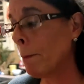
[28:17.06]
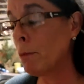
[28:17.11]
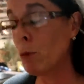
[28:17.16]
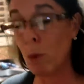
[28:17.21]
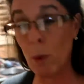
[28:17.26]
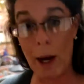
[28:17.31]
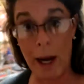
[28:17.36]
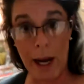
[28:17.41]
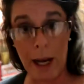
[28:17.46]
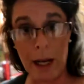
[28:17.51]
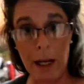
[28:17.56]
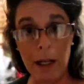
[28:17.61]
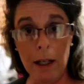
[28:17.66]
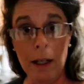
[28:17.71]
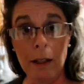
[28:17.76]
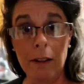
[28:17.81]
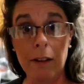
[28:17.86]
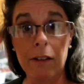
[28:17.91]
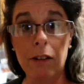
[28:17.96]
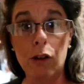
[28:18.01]
Ray,
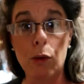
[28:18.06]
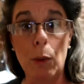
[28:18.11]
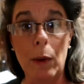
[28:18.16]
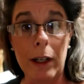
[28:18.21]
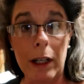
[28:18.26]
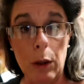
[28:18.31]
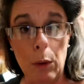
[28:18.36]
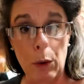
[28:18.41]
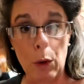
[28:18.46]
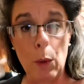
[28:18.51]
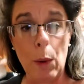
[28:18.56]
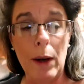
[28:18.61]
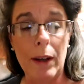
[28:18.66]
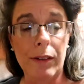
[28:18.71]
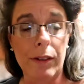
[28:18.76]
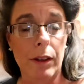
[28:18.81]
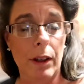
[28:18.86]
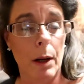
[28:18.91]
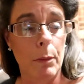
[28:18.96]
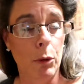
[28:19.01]
this is what he
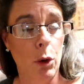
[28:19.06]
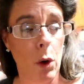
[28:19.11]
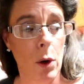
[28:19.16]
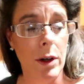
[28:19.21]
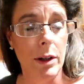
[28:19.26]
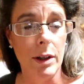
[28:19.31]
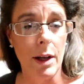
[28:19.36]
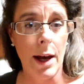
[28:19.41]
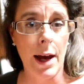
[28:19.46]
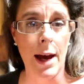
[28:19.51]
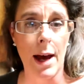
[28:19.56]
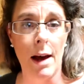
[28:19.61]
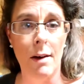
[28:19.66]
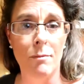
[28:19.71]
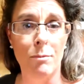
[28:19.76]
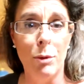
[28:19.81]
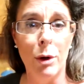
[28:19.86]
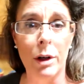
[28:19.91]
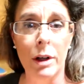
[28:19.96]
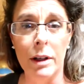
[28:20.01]
requested, I'm going to
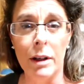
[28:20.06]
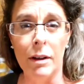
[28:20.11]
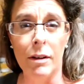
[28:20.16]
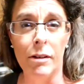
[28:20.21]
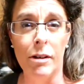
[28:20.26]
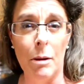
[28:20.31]
have put it in